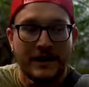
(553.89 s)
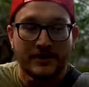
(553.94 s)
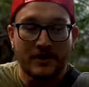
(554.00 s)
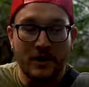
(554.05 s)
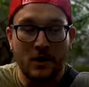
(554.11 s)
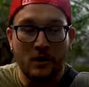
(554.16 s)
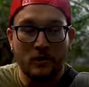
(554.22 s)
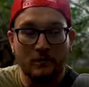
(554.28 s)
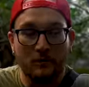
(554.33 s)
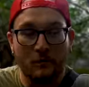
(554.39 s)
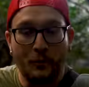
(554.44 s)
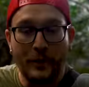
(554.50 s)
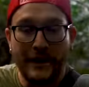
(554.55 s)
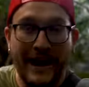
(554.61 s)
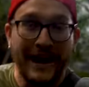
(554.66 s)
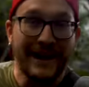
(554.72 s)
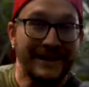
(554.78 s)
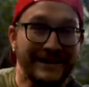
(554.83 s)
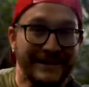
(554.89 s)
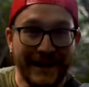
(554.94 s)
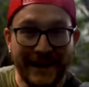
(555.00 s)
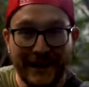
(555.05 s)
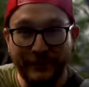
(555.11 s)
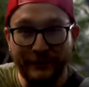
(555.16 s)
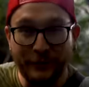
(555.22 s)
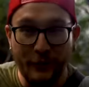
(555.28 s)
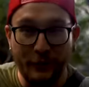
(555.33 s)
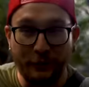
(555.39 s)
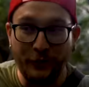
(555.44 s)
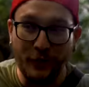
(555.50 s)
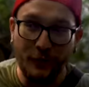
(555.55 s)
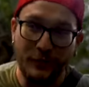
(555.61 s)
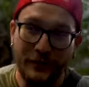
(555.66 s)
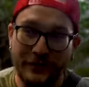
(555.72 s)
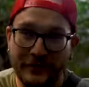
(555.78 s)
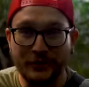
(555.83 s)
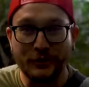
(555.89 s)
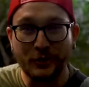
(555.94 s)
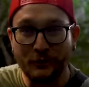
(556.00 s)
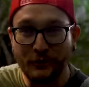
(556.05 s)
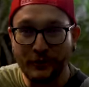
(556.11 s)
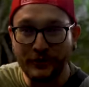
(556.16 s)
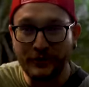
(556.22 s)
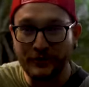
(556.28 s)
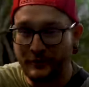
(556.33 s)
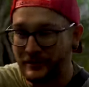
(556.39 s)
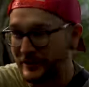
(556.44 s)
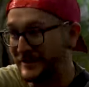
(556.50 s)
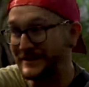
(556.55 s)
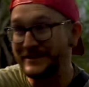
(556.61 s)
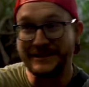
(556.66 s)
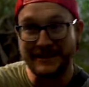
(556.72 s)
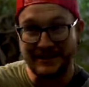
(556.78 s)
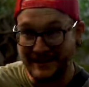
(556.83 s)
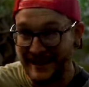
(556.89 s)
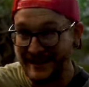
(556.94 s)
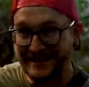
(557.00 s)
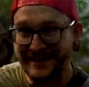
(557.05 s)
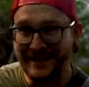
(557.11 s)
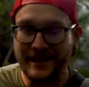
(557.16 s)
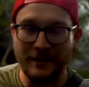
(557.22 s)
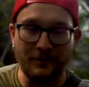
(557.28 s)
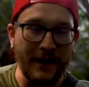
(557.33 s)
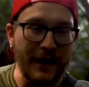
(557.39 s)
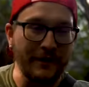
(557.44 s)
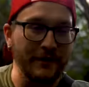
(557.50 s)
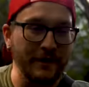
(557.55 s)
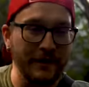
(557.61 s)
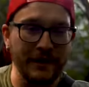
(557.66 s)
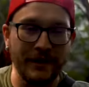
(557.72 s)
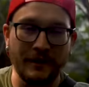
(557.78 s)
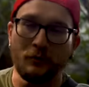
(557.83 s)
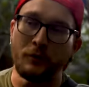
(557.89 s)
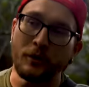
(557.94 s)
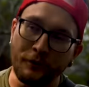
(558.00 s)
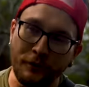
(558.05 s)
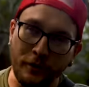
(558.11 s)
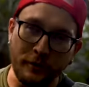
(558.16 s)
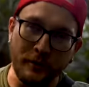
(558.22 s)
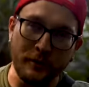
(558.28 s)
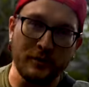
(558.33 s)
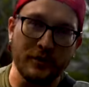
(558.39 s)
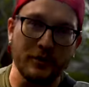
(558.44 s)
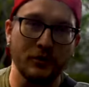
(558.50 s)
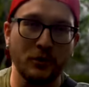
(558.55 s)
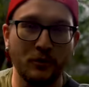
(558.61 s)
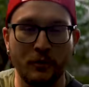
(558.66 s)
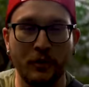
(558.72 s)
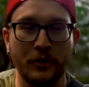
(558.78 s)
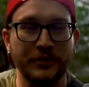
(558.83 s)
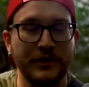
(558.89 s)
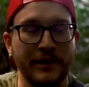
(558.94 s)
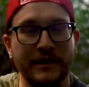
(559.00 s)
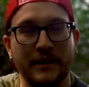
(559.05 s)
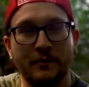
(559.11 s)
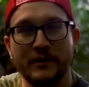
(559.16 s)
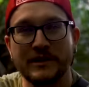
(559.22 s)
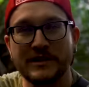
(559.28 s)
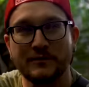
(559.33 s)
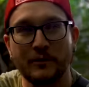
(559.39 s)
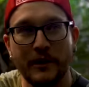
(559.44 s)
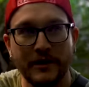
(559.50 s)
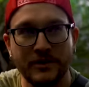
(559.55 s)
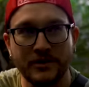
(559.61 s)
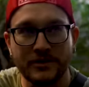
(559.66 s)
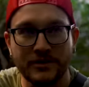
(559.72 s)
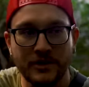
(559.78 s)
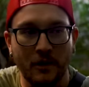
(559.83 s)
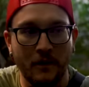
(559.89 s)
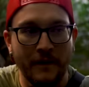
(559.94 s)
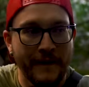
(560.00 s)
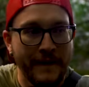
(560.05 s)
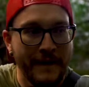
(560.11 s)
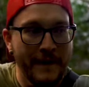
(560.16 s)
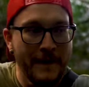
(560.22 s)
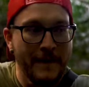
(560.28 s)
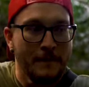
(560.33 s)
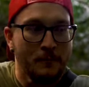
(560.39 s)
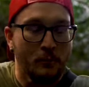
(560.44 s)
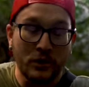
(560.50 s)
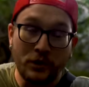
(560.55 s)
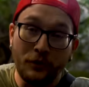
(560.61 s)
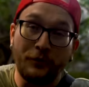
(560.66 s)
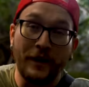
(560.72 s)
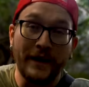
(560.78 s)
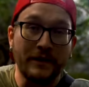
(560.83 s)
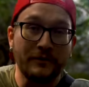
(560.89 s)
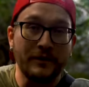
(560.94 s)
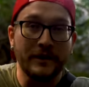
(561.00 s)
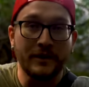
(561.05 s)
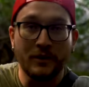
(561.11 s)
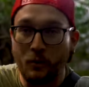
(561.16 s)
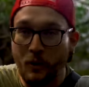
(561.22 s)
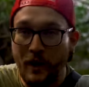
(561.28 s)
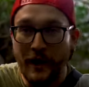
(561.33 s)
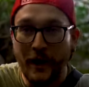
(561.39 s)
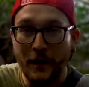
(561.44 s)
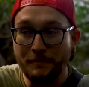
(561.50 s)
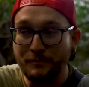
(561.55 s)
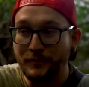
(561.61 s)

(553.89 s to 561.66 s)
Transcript: So we had Dave go film with the Dumeril's, with the Sanzinia rather. We're filming with the Dumeril's, and then we switched. So we do find everything in the wild.